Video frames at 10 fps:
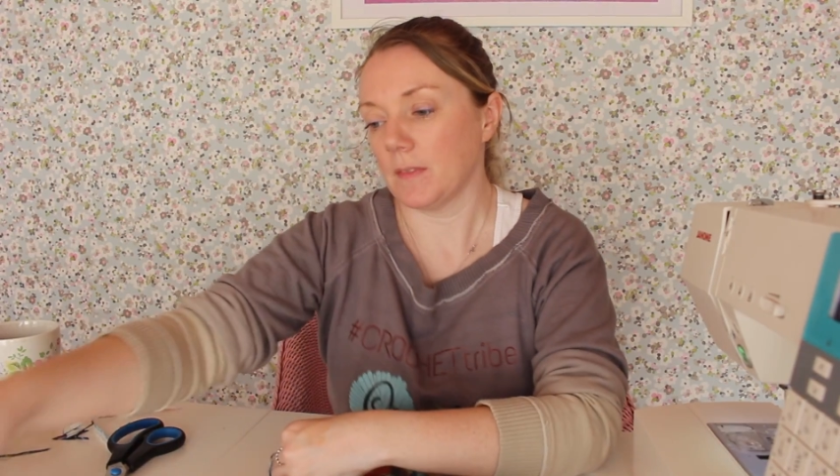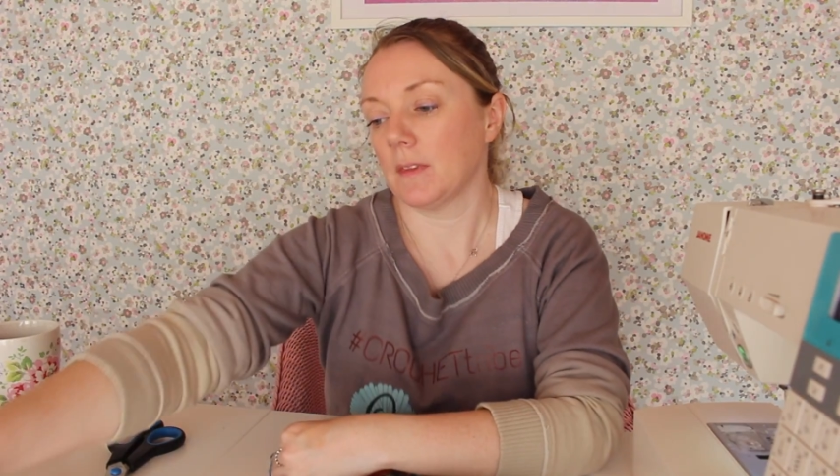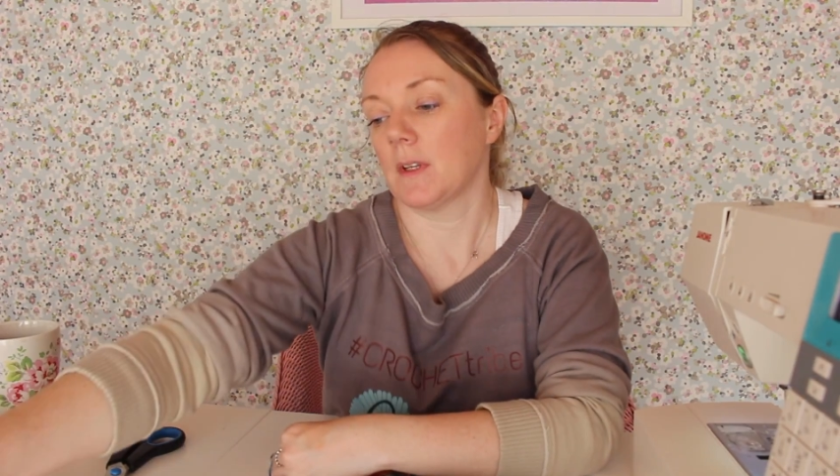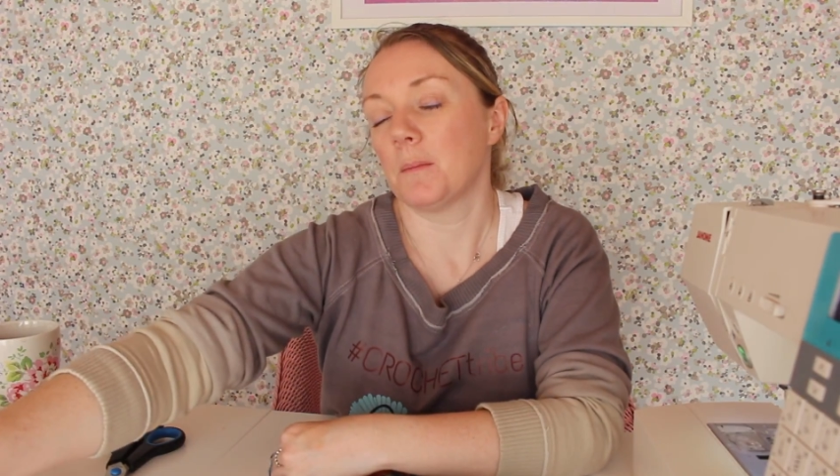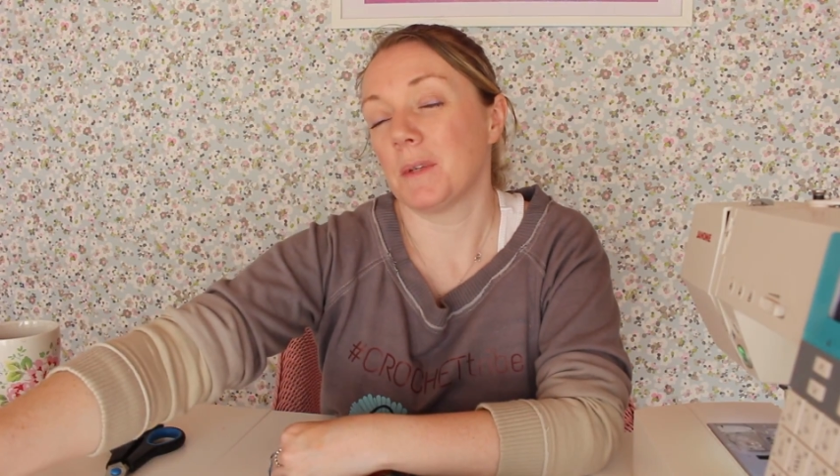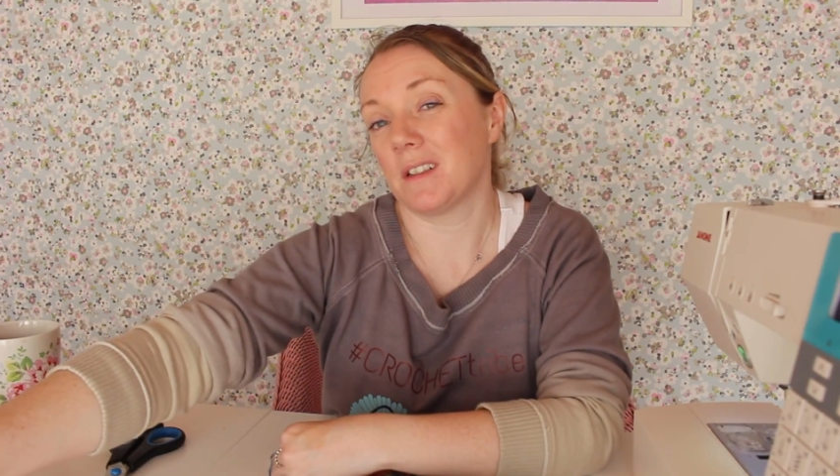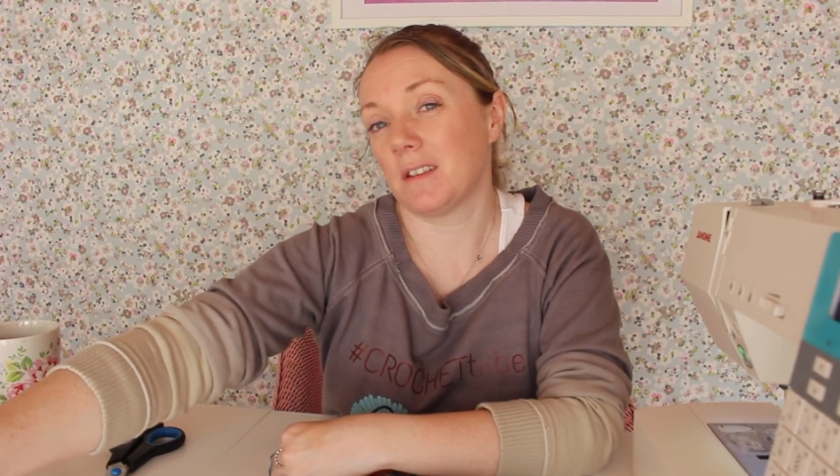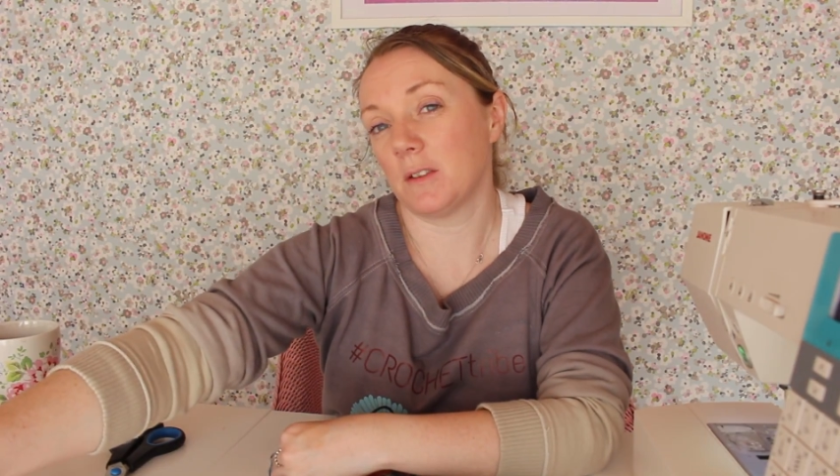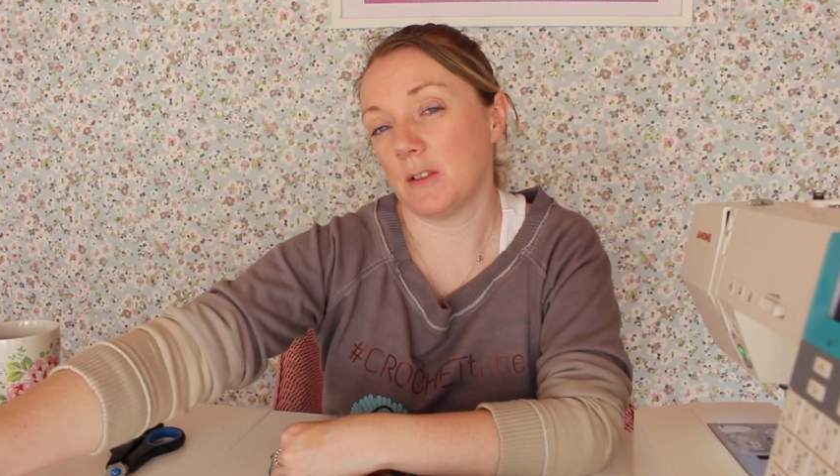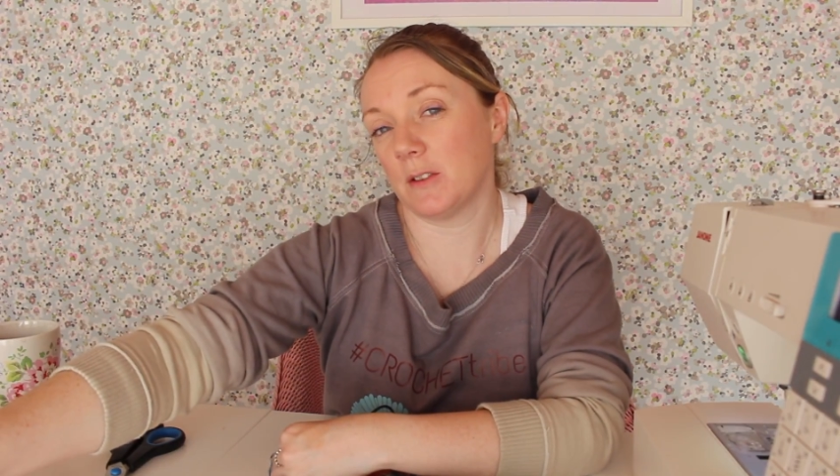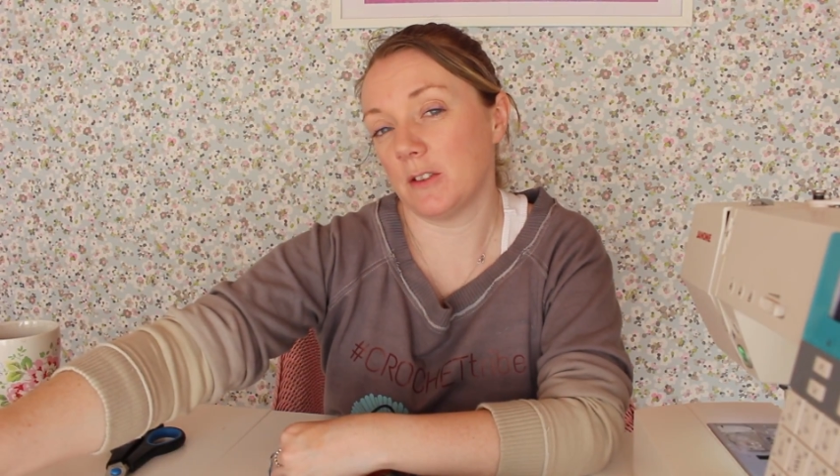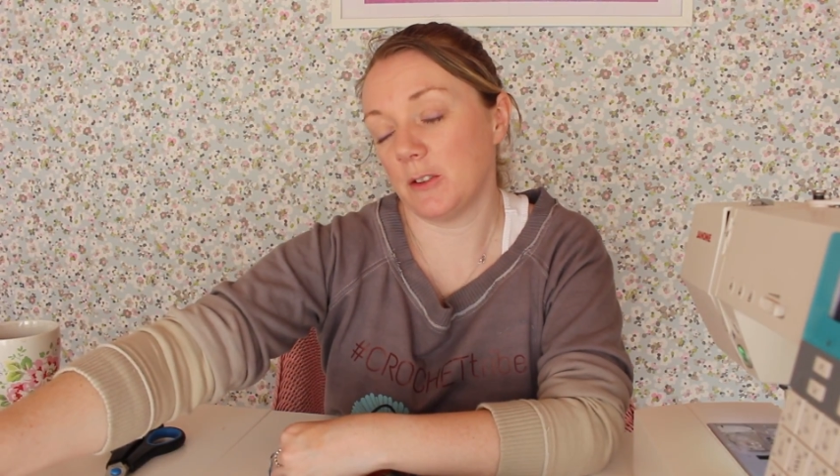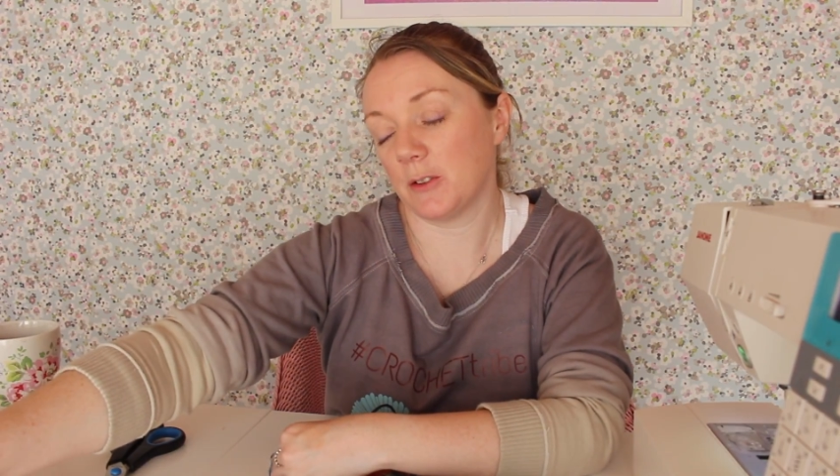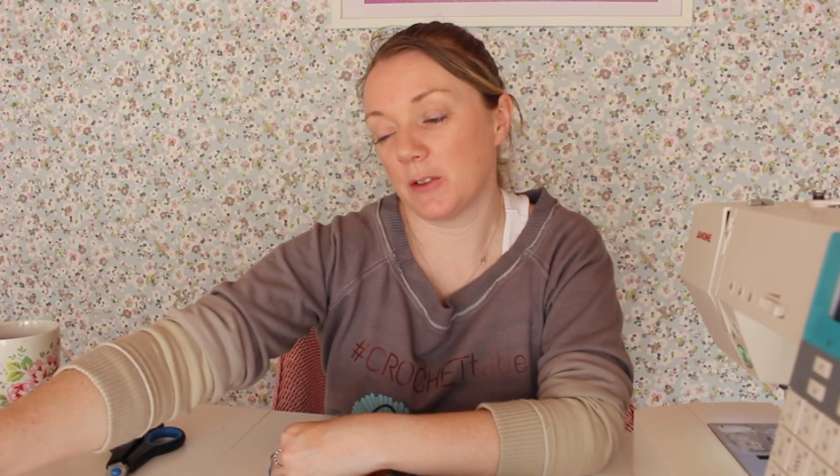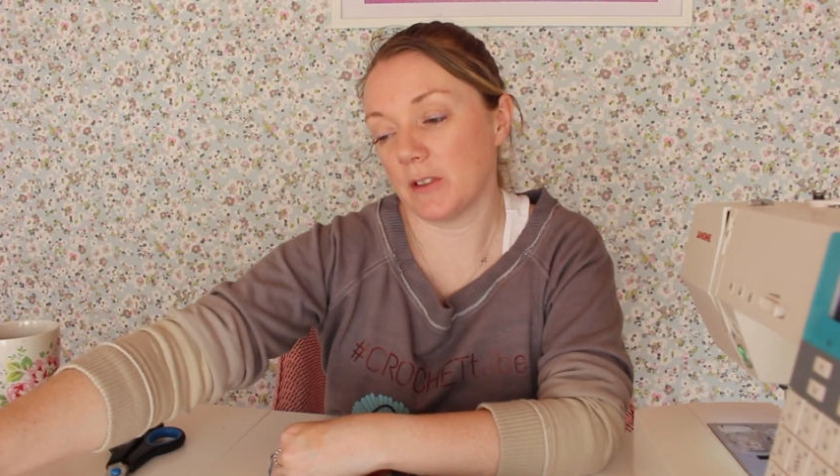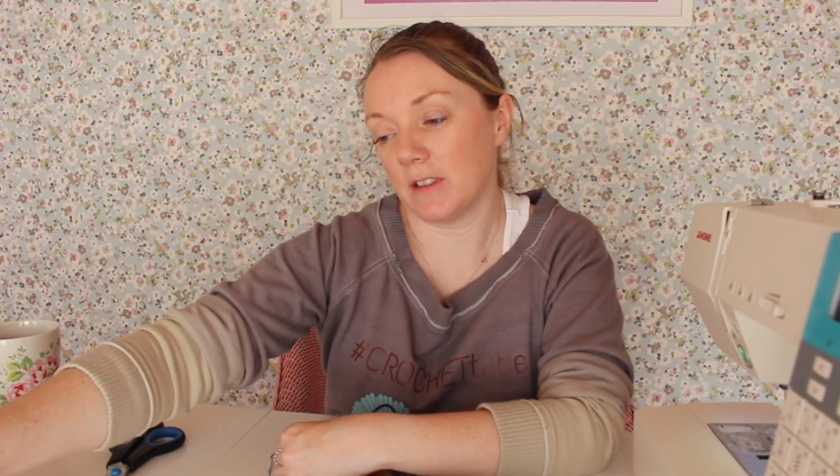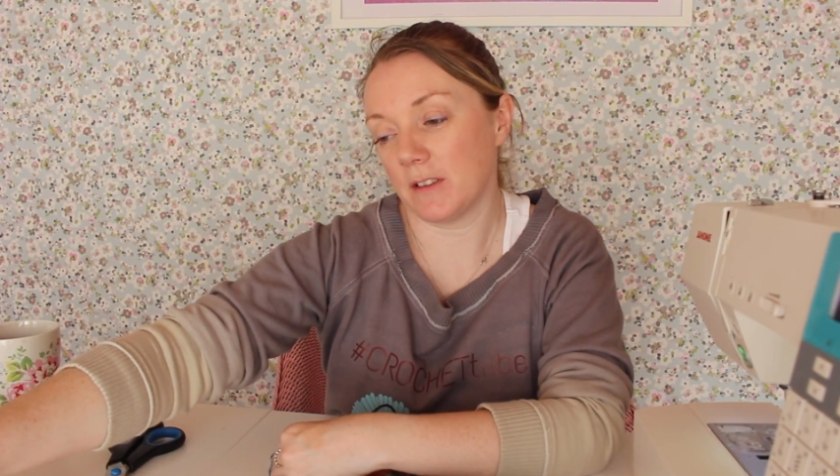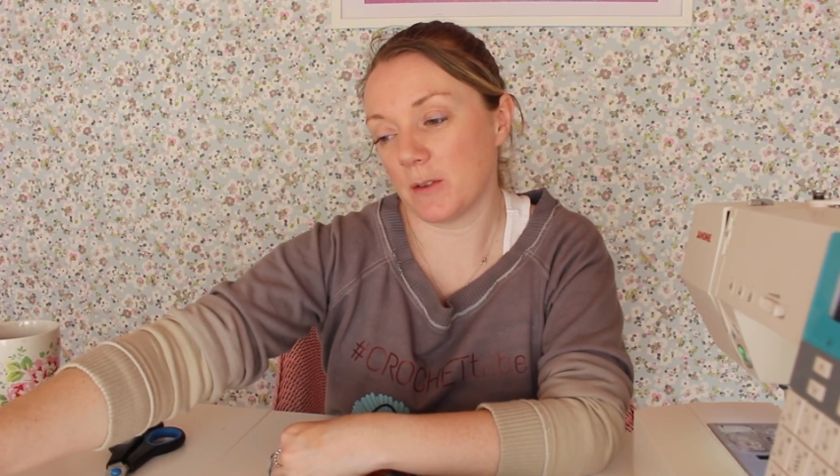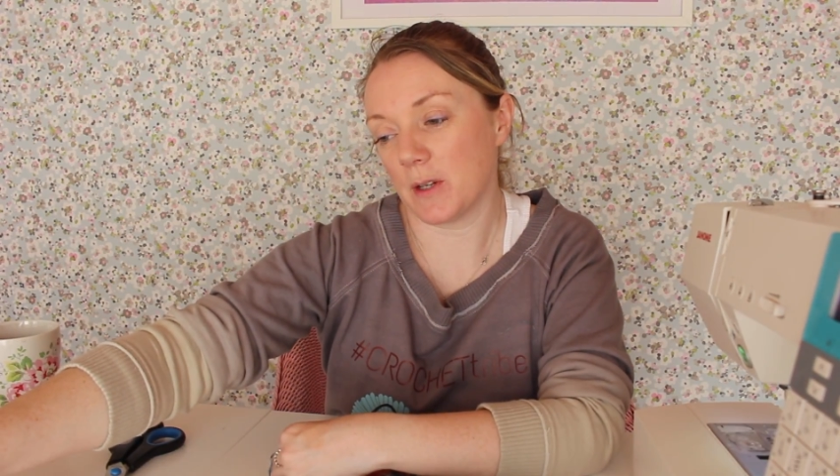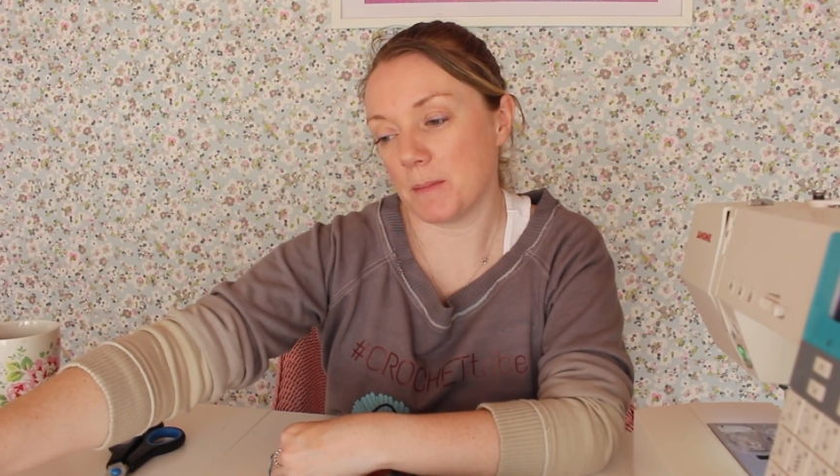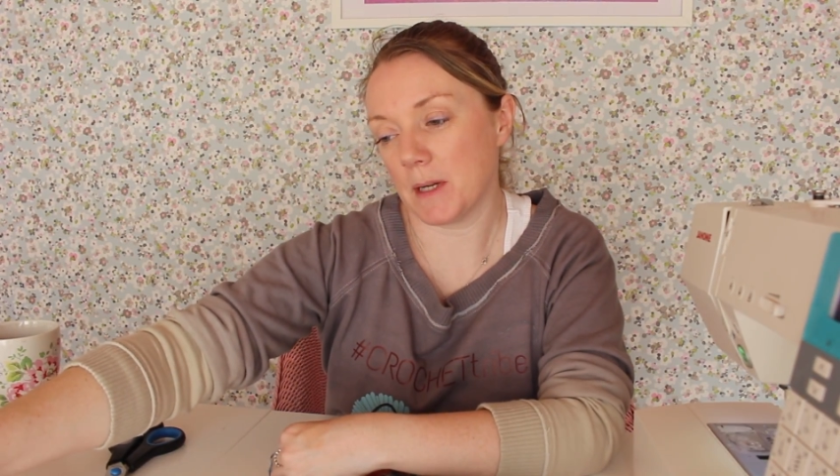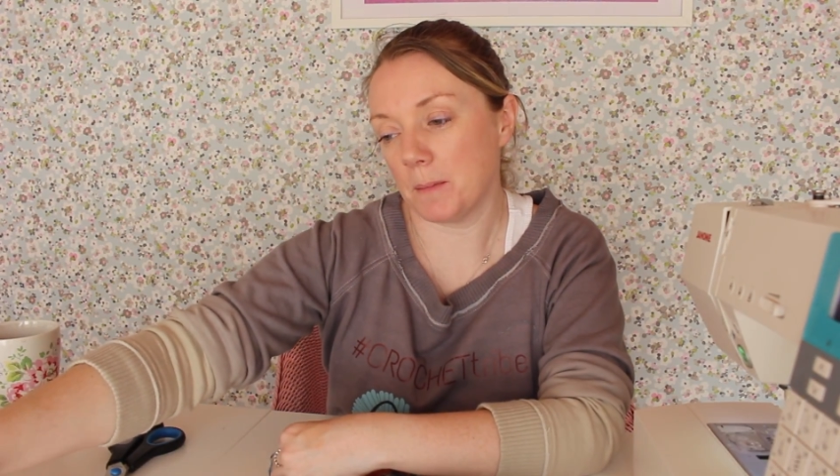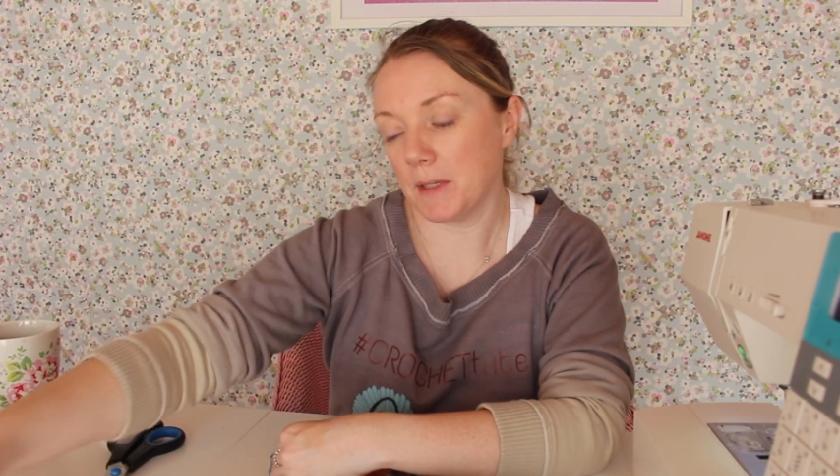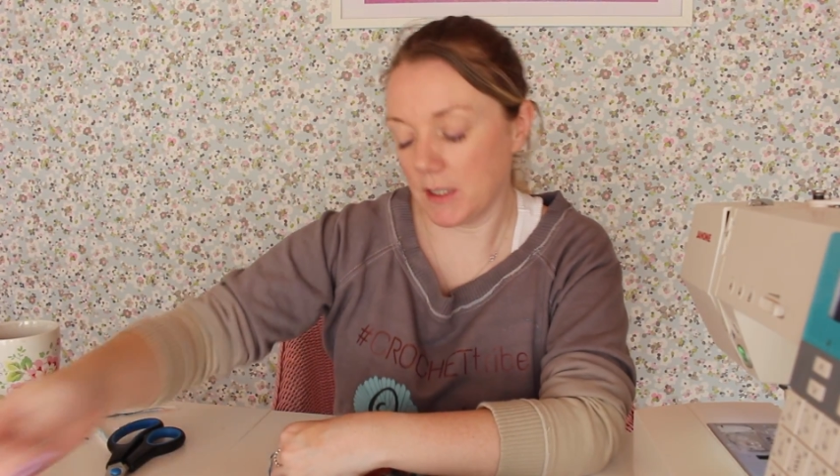But because I'm doing a tutorial, I thought I'd better.